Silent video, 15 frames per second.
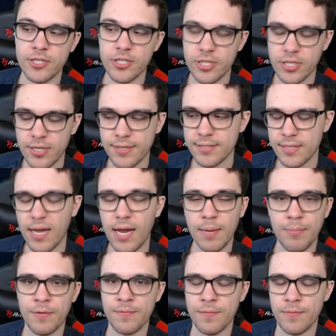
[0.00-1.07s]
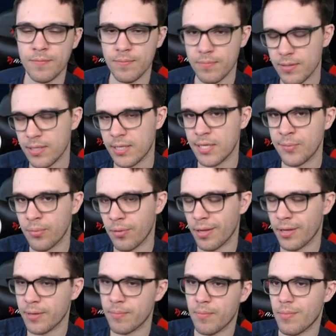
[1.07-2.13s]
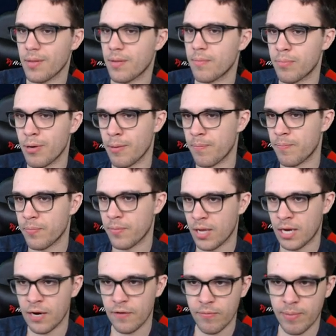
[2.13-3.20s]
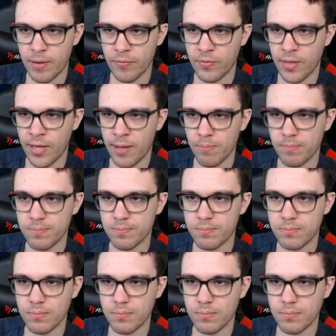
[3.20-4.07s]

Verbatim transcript: upright-ish type of Keyblade. But enough